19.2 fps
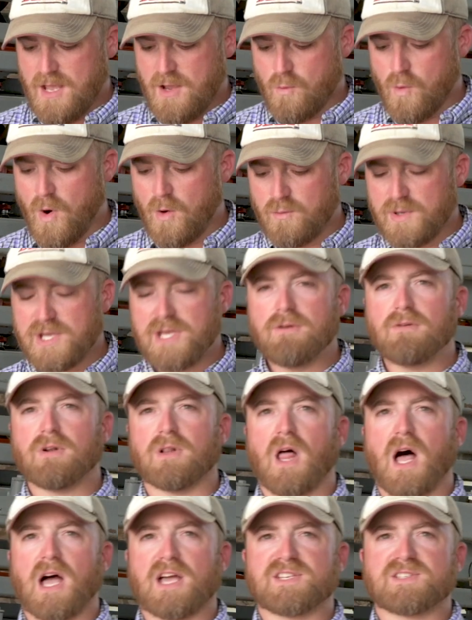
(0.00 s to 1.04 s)
What we
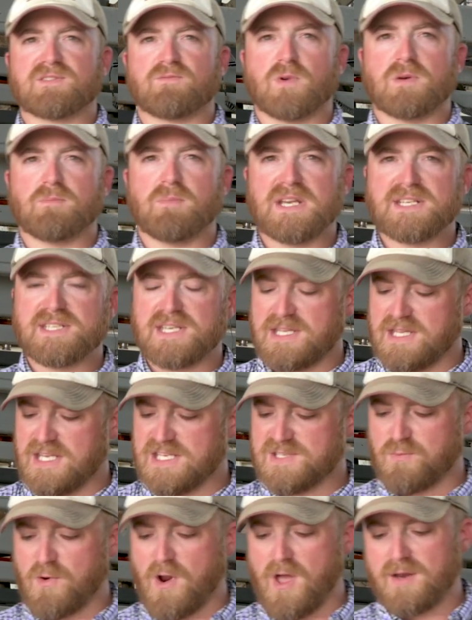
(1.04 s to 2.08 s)
utilize when mixing
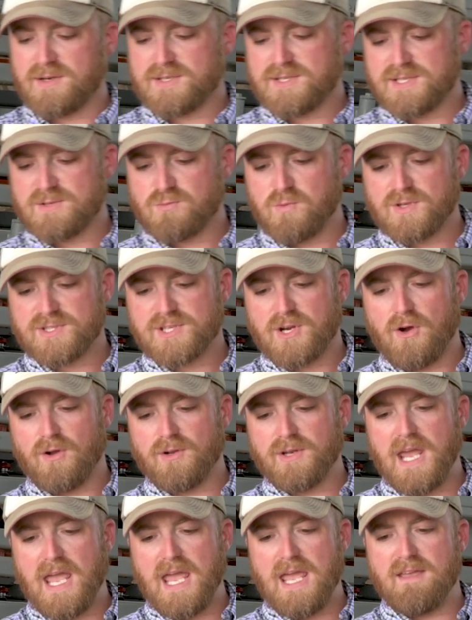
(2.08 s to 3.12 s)
these products is what's
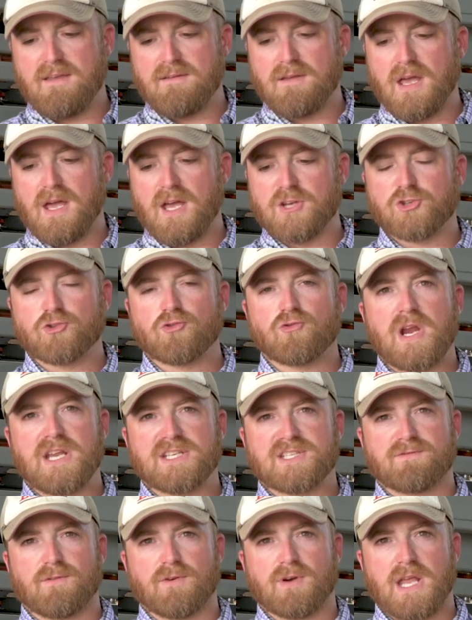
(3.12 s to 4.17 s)
called a
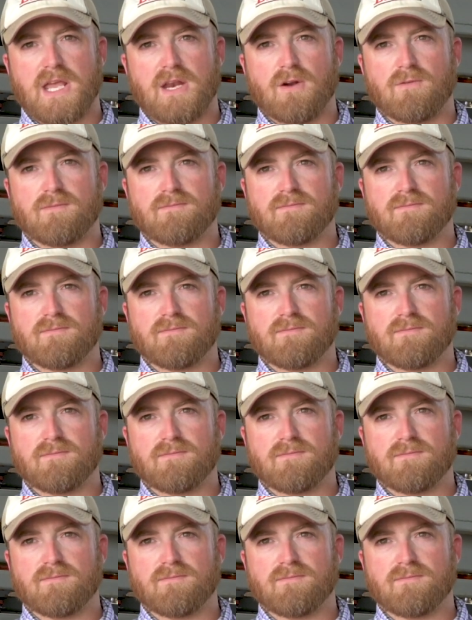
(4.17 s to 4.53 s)
transfer needle.